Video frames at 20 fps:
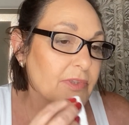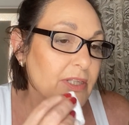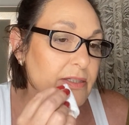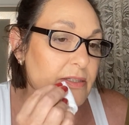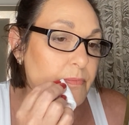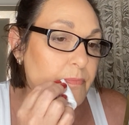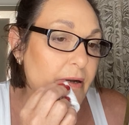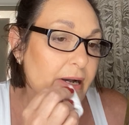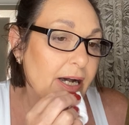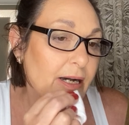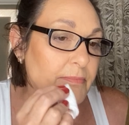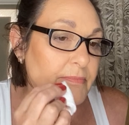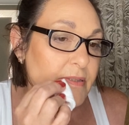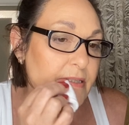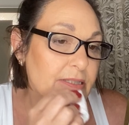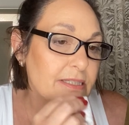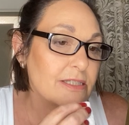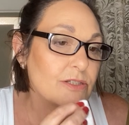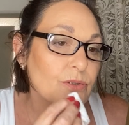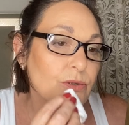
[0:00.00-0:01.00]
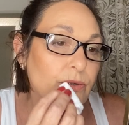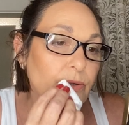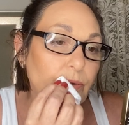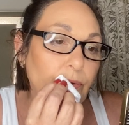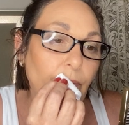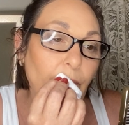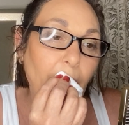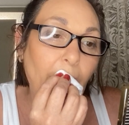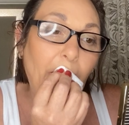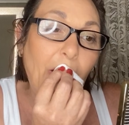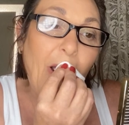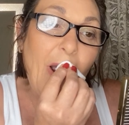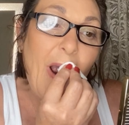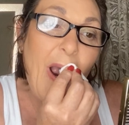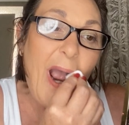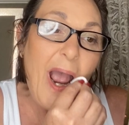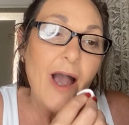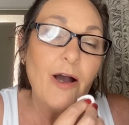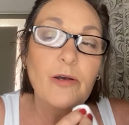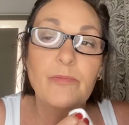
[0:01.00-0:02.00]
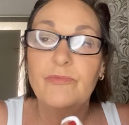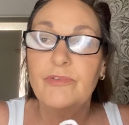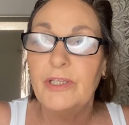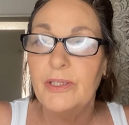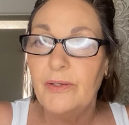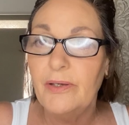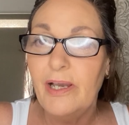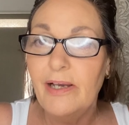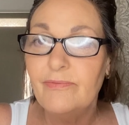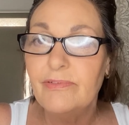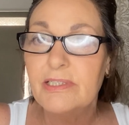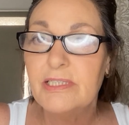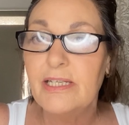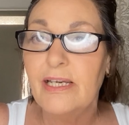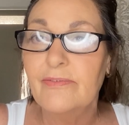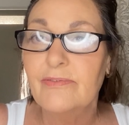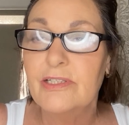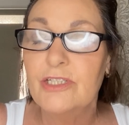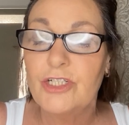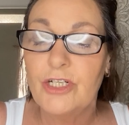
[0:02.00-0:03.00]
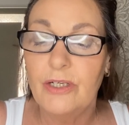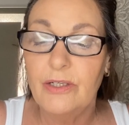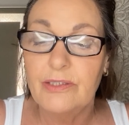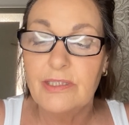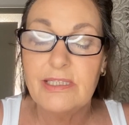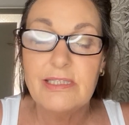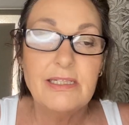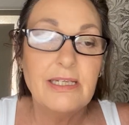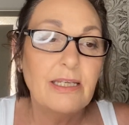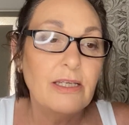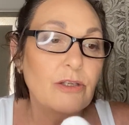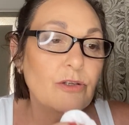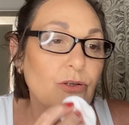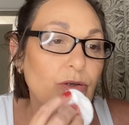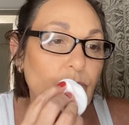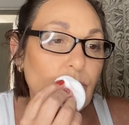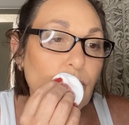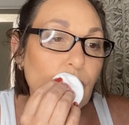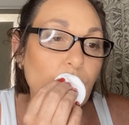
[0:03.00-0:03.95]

department store, hopefully you have a David Jones near you,